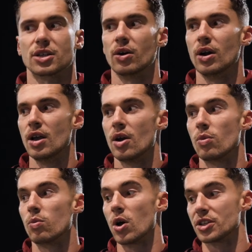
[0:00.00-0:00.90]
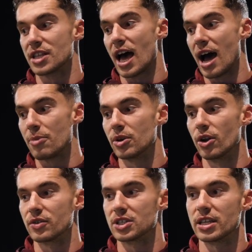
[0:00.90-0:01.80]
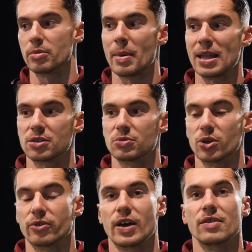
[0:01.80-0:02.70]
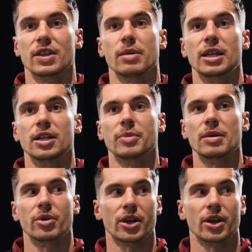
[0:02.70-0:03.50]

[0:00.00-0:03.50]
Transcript: So once that happened, obviously the momentum sort of favoured them a little bit.